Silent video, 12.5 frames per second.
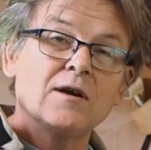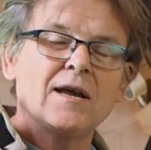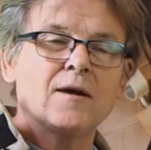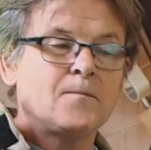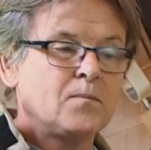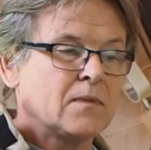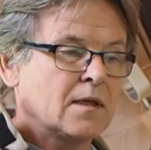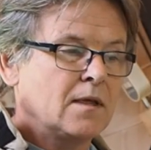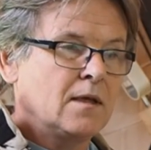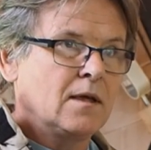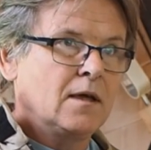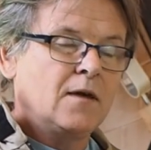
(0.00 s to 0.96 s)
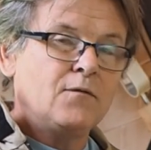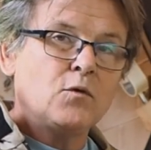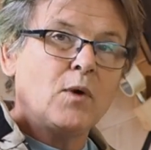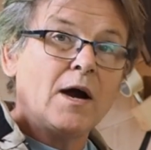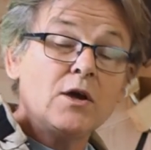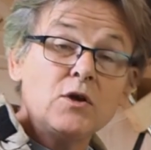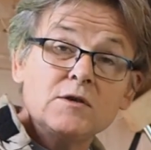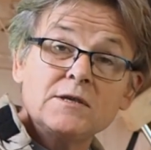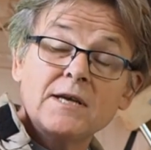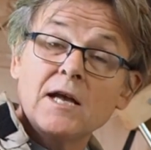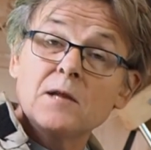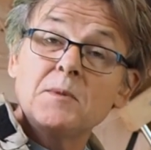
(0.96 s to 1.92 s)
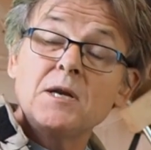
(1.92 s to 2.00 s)
Now, if you are using
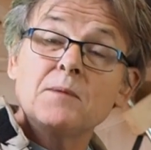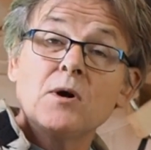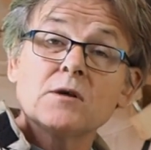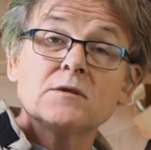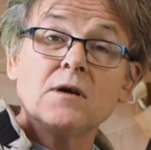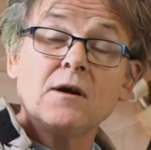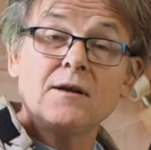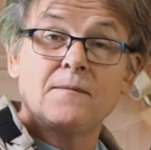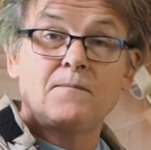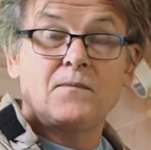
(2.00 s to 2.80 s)
aluminium oxide,